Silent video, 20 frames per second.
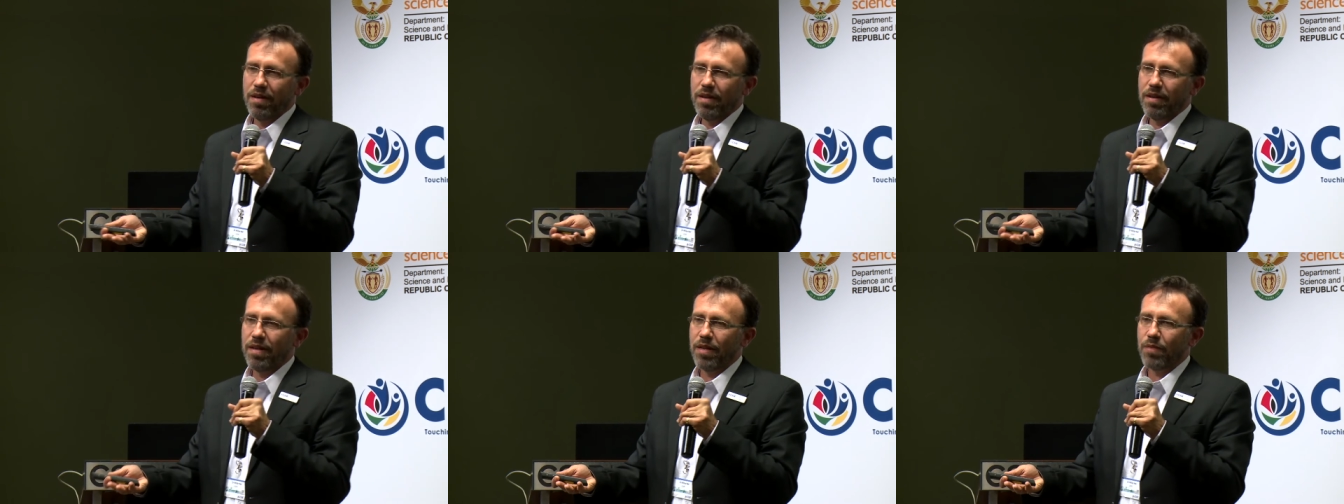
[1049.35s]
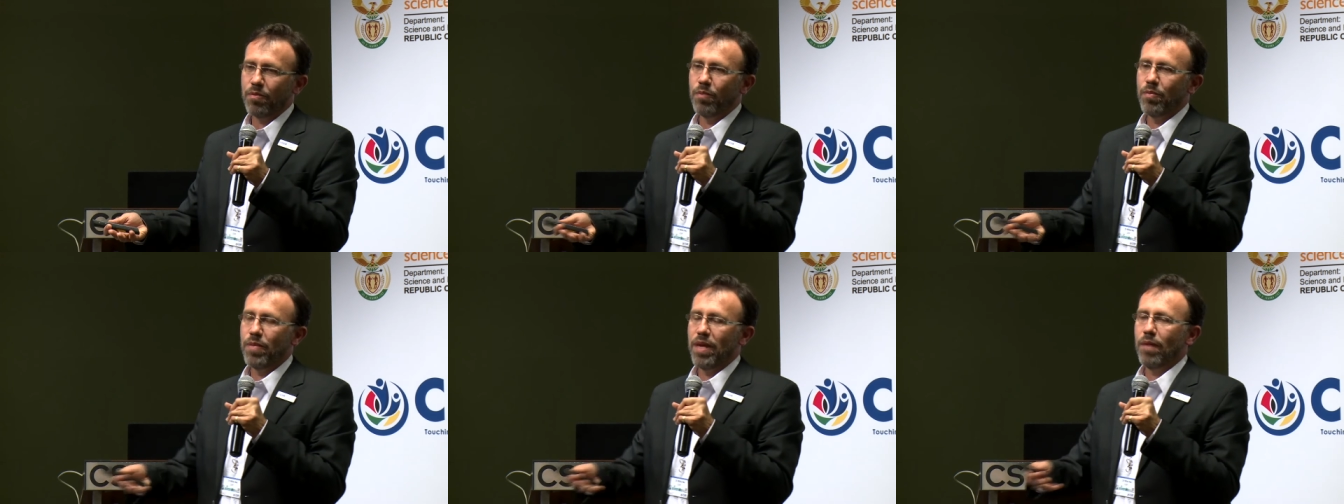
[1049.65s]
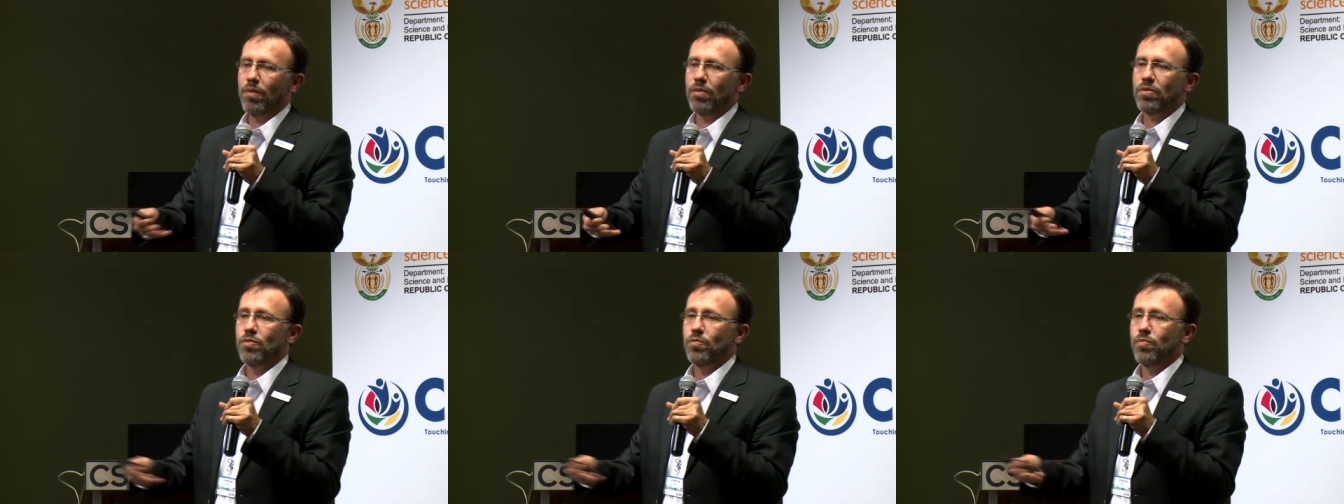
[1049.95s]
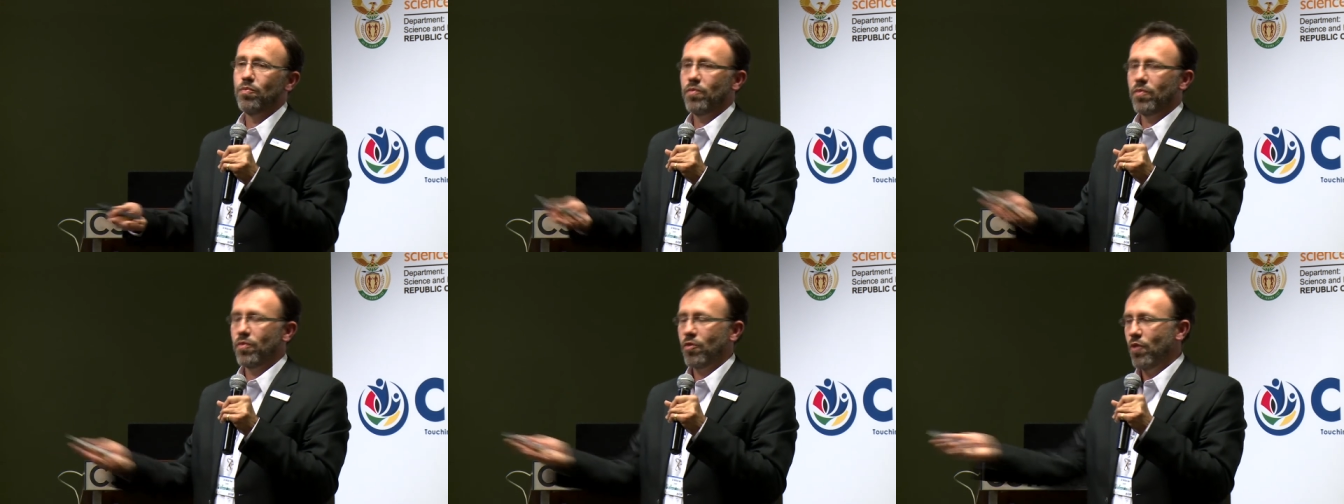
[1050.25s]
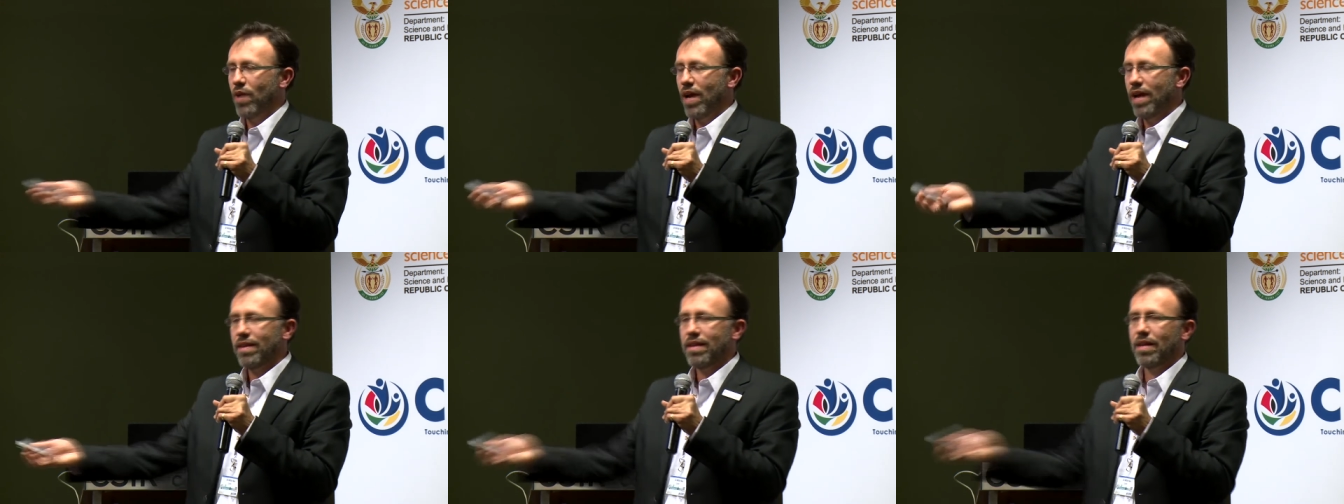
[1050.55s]
that will be able to
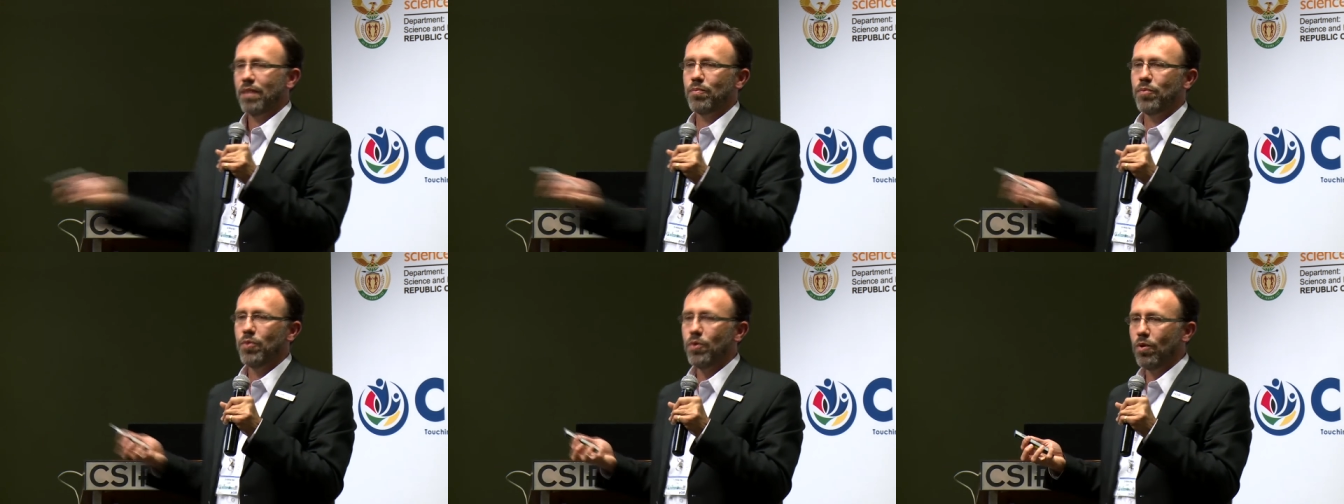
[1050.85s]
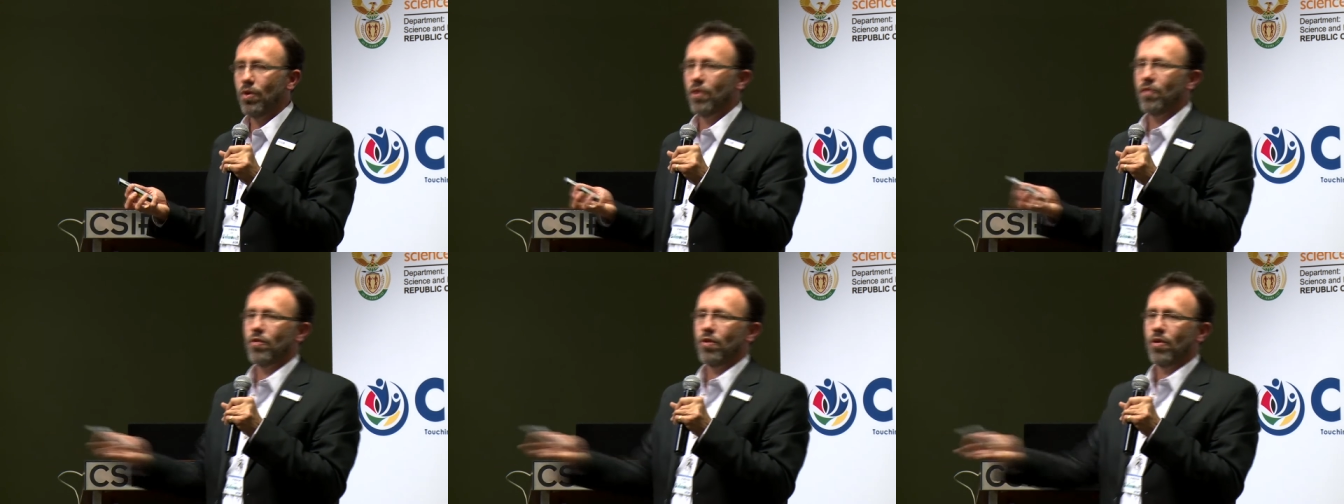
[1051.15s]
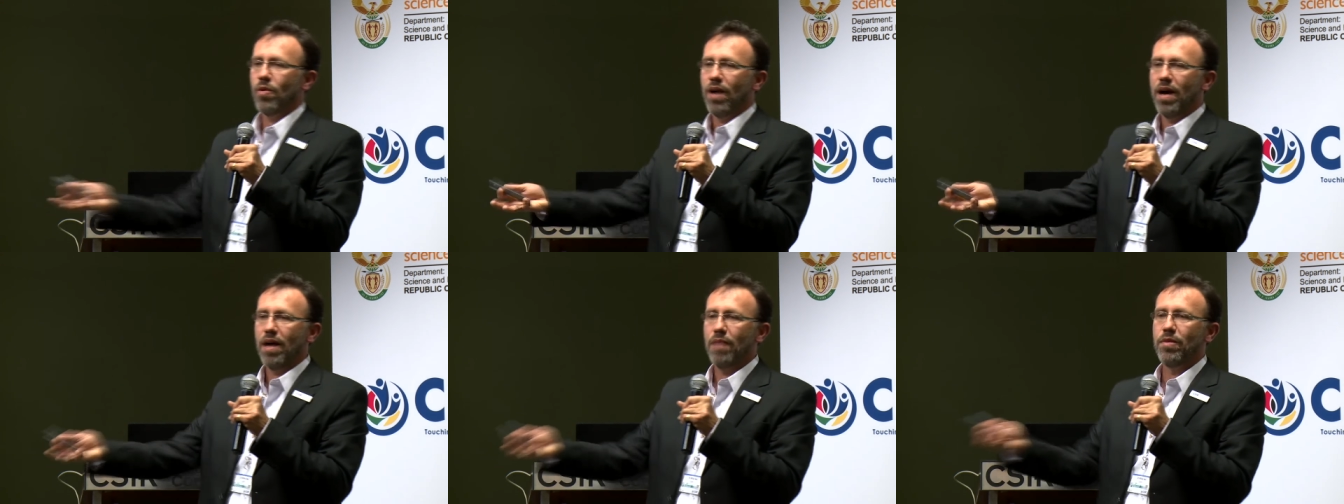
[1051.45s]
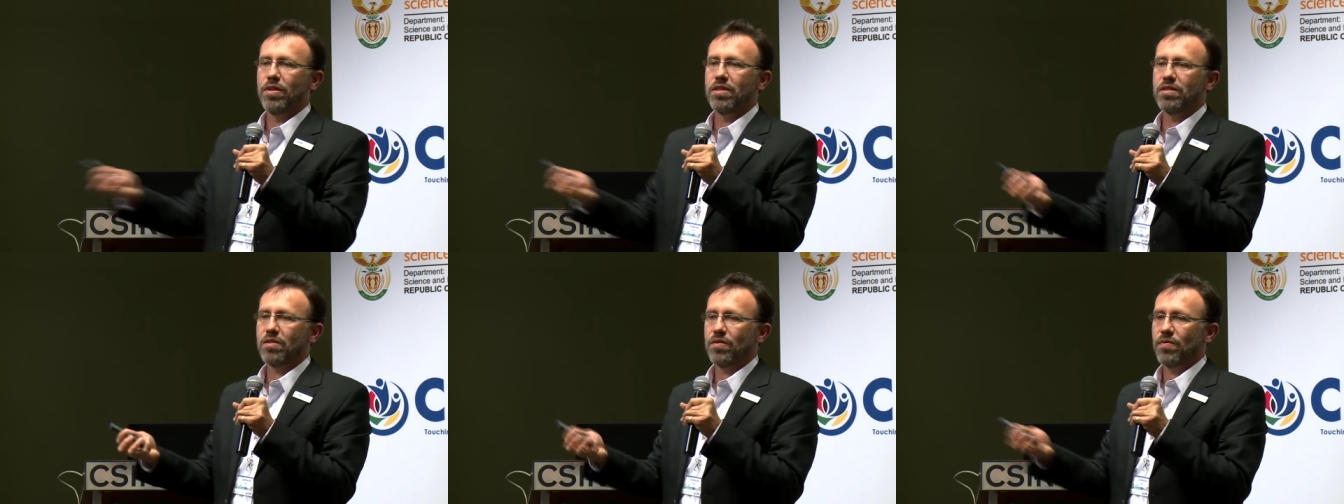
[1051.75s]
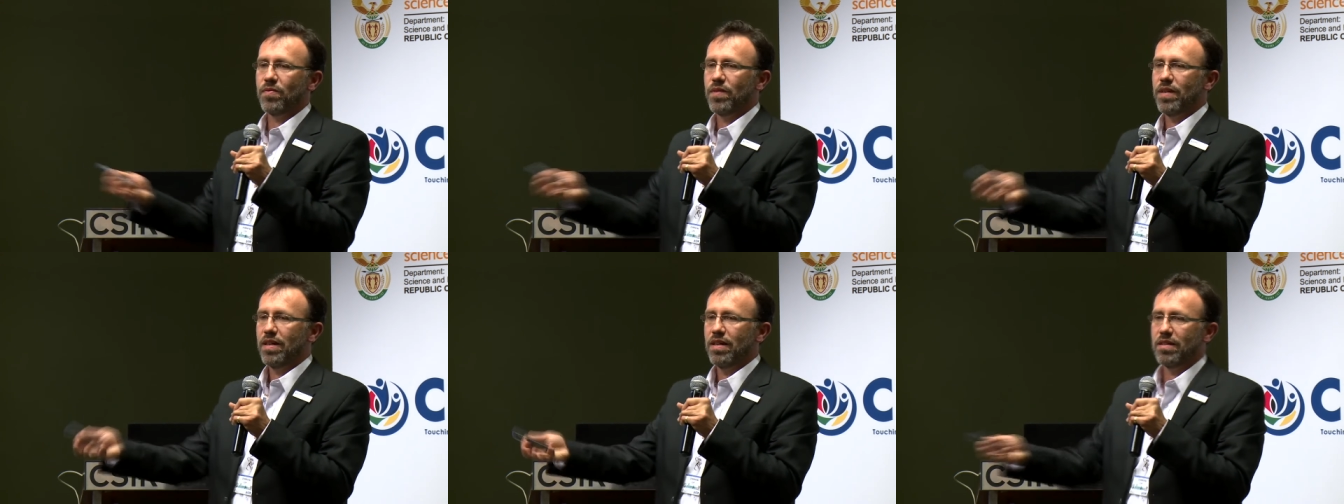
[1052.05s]
create that pool of requirements of
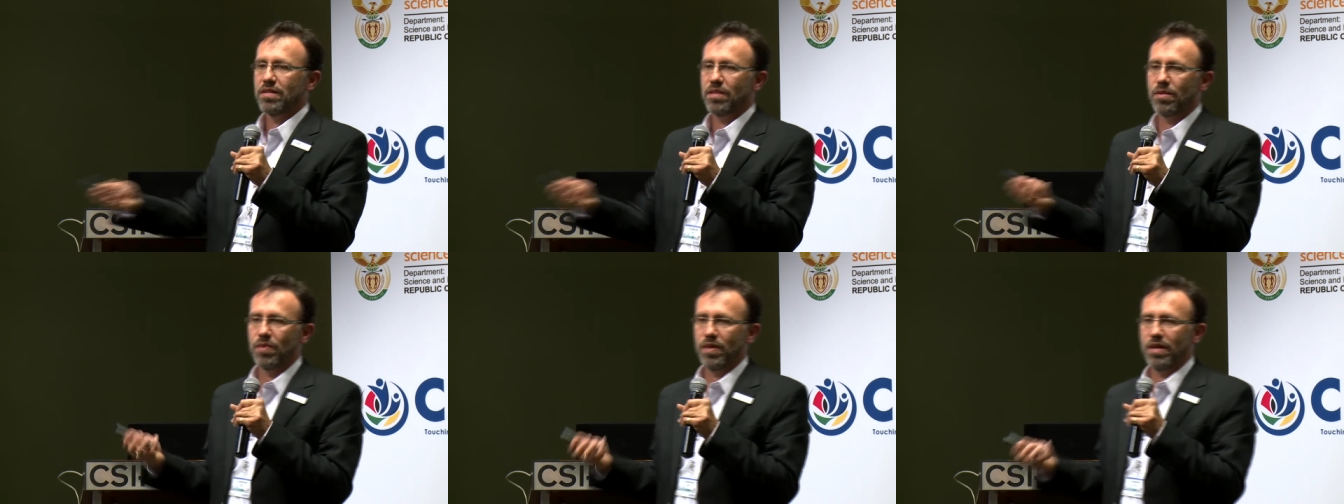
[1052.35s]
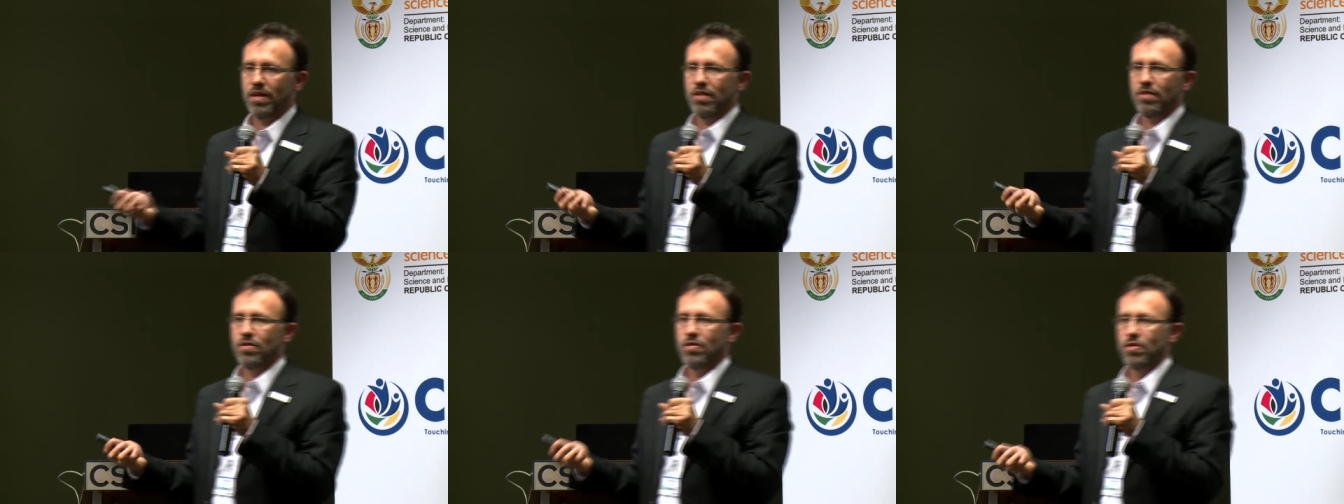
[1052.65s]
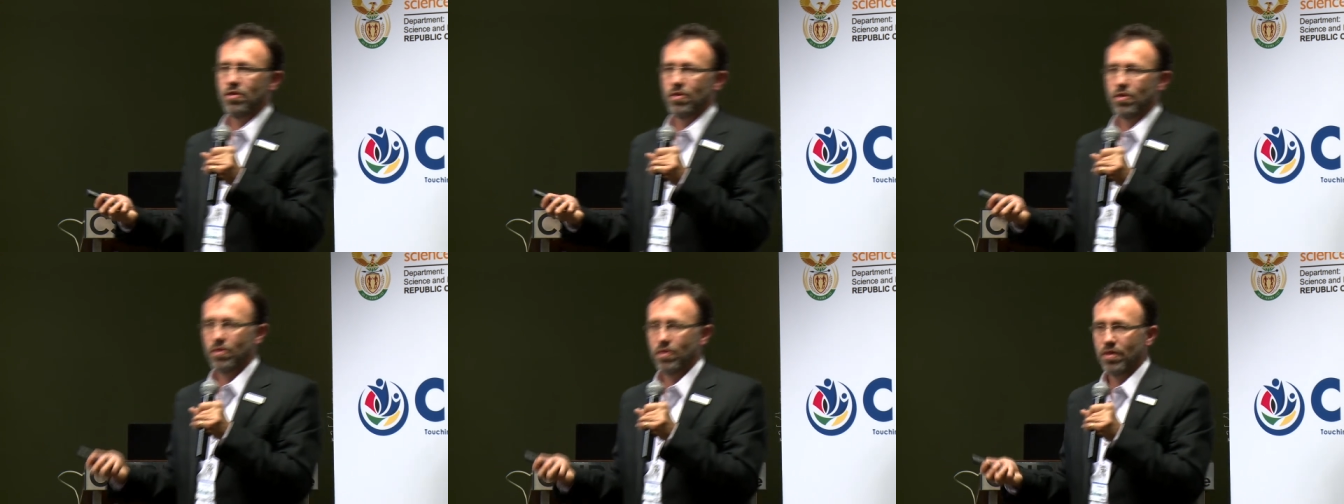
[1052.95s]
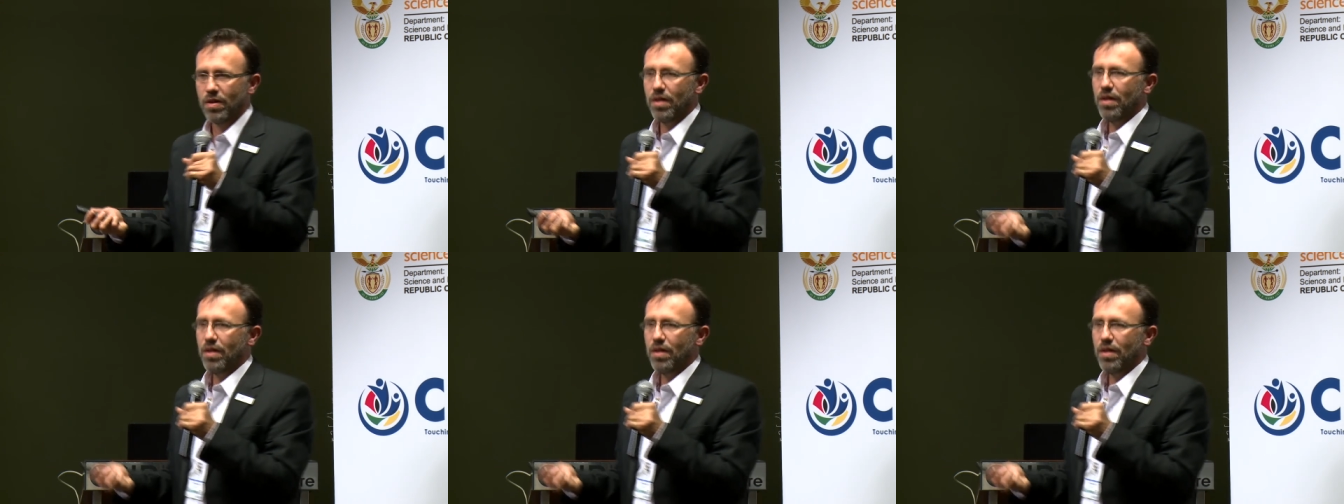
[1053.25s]
things that we need to do